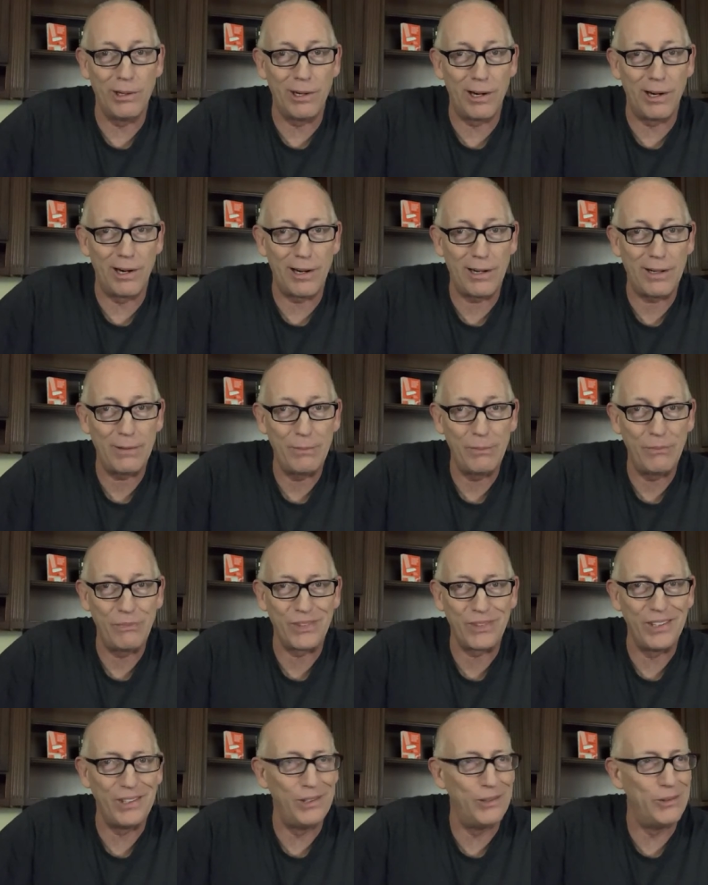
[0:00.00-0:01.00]
are.
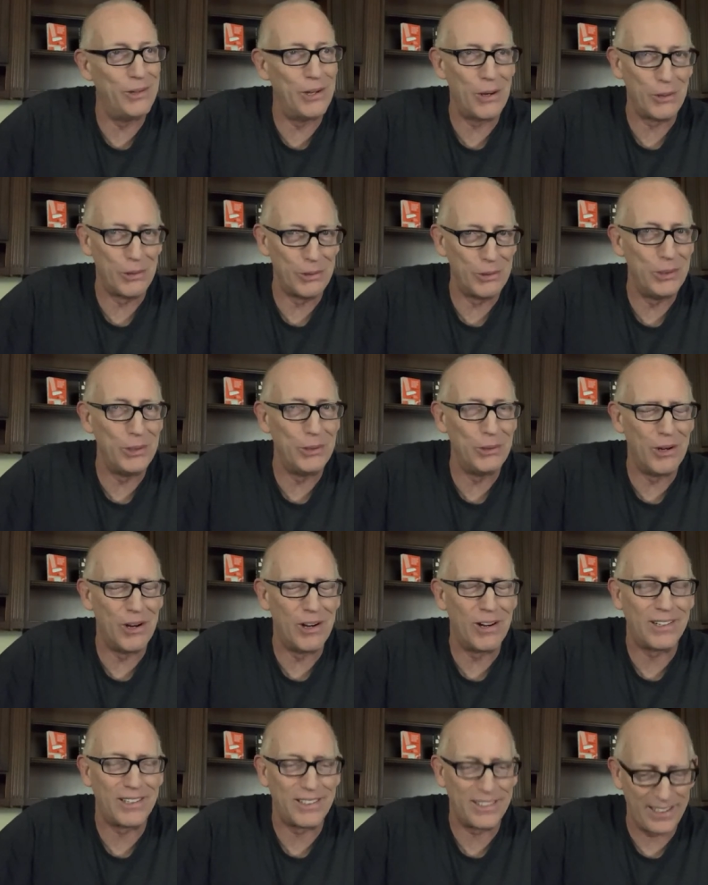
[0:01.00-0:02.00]
You know who you
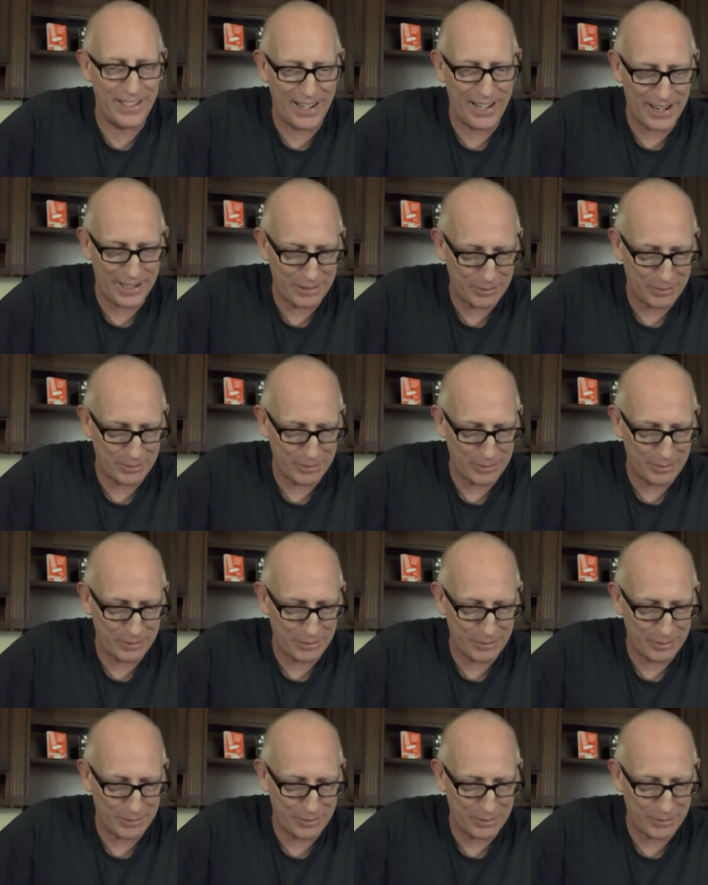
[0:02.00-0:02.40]
are, yeah.